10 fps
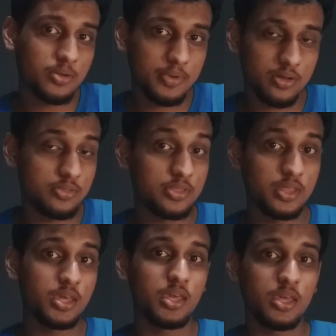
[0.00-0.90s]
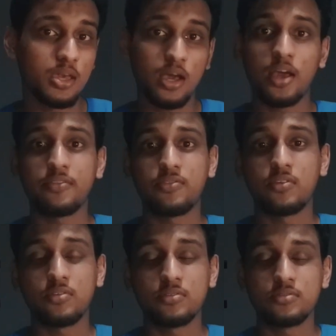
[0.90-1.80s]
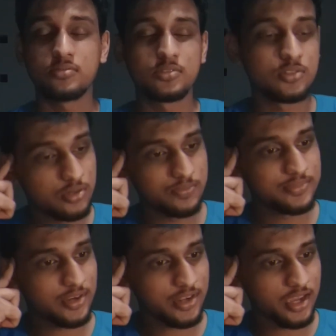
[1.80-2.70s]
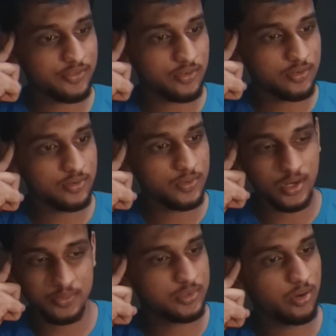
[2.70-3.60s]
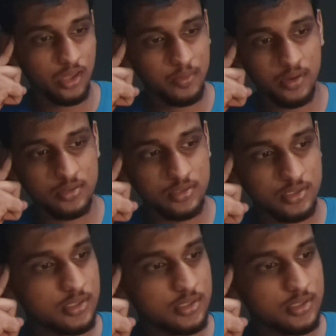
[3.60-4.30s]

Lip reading: about the iPhone. Nope, not iPhone. What I'm talking about,